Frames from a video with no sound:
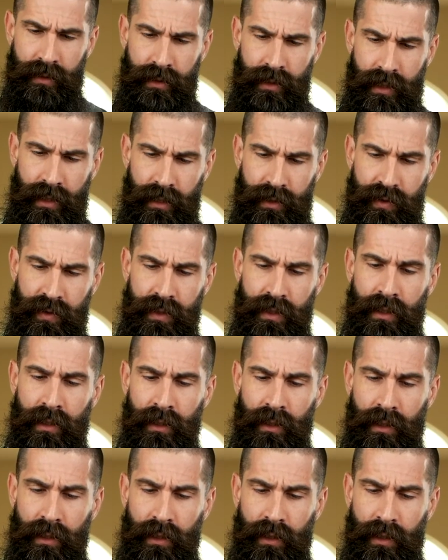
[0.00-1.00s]
Let's
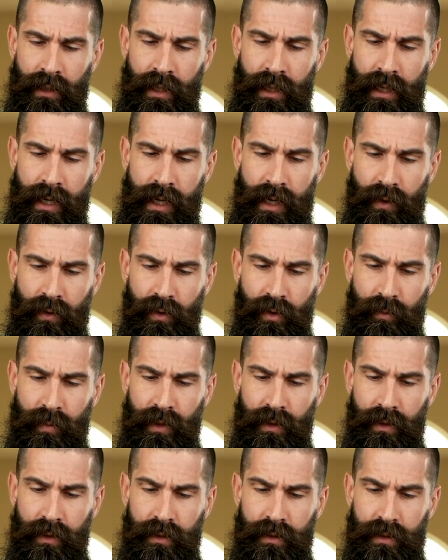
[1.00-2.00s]
see, get it at Grow
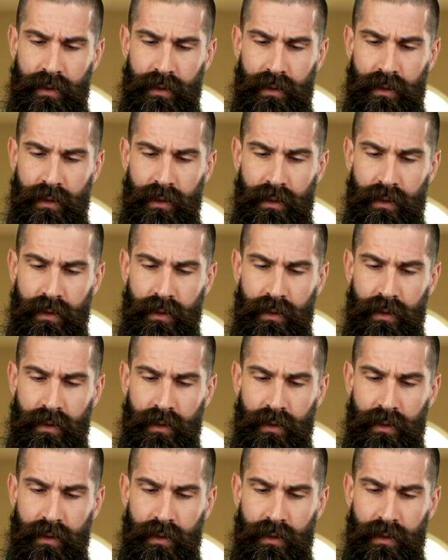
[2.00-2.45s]
Beards.